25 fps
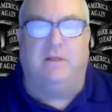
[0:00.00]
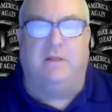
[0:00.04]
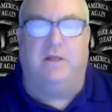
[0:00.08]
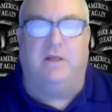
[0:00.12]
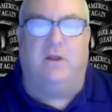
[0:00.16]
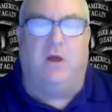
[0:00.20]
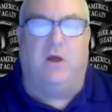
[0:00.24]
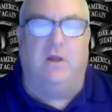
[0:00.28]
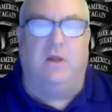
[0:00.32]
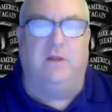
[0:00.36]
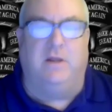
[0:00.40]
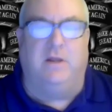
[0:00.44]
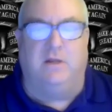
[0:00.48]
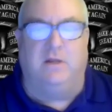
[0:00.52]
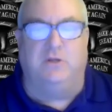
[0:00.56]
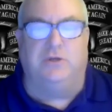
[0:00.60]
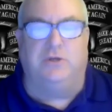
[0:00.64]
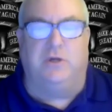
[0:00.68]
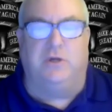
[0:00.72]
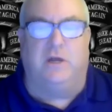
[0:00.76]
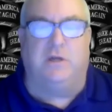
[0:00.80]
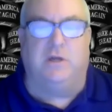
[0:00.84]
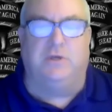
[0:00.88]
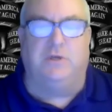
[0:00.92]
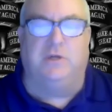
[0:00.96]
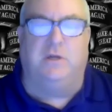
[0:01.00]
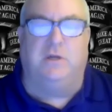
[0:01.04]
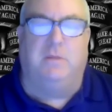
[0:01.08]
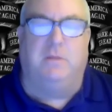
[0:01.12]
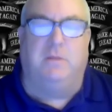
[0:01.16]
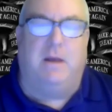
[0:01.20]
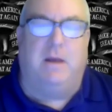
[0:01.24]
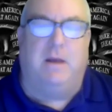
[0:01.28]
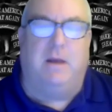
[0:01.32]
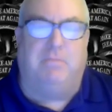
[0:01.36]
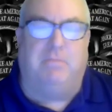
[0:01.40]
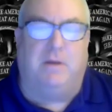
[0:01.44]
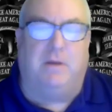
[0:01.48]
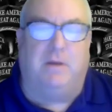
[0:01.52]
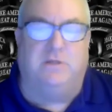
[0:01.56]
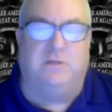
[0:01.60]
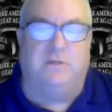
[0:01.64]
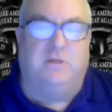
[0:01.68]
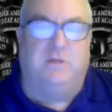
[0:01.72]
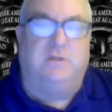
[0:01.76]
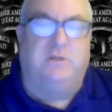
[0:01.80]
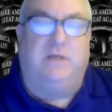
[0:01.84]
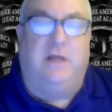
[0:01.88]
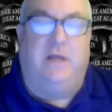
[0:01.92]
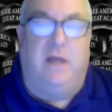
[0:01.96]
that on the introduction to my
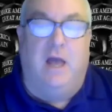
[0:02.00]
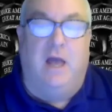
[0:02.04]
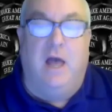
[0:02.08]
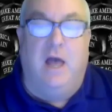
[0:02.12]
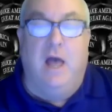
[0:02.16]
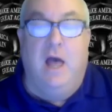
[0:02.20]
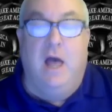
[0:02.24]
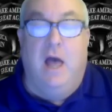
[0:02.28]
presidency,